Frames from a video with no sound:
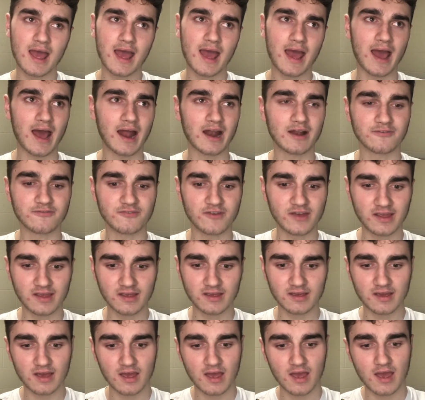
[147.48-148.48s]
And I
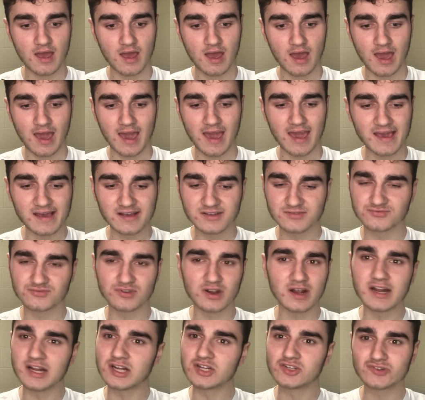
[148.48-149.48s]
think he has
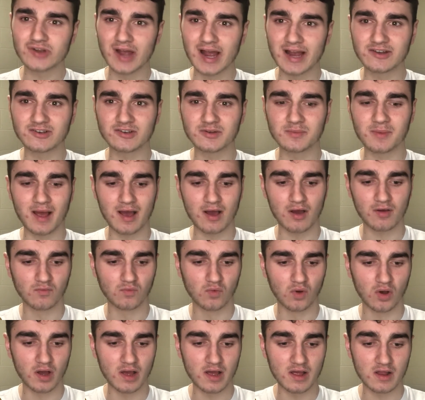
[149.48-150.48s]
really dragged them out of
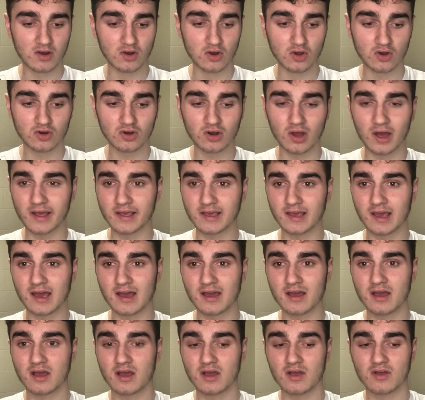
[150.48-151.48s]
what looked like
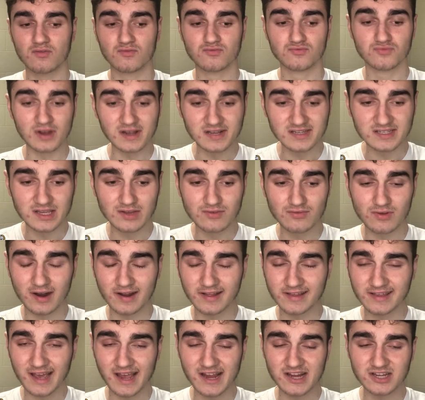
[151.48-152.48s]
a risky
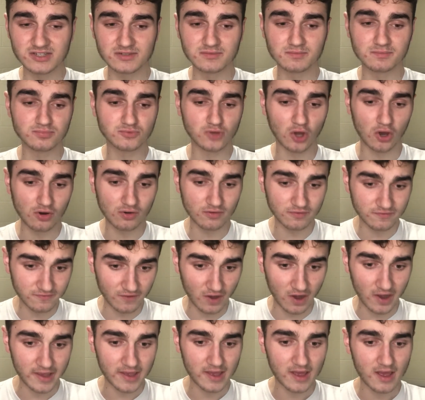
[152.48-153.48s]
relegation
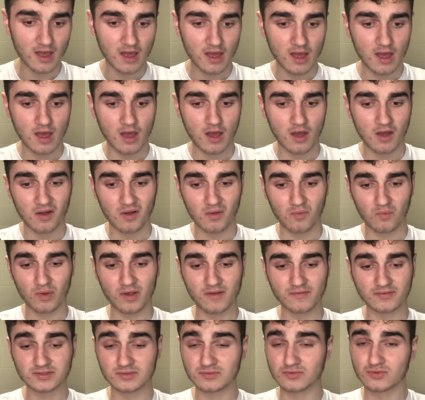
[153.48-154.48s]
dogfight,
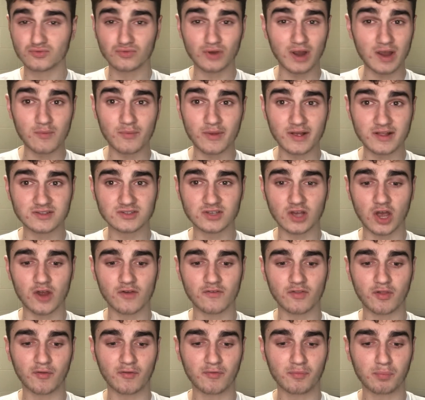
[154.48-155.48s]
with some great wins over
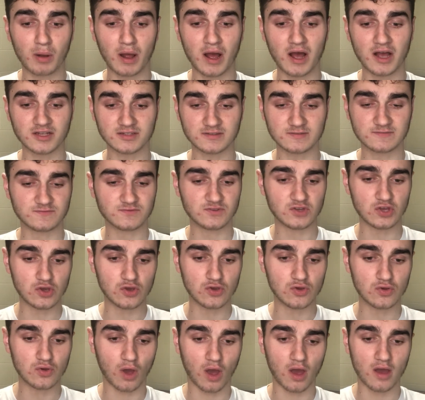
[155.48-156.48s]
the past
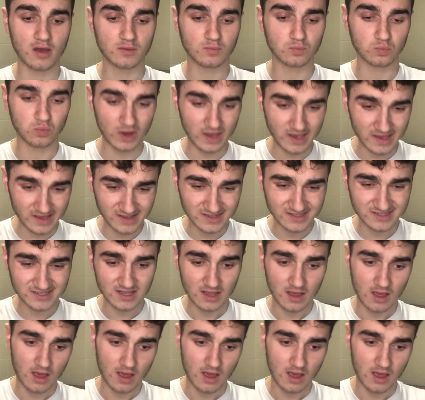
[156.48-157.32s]
few weeks.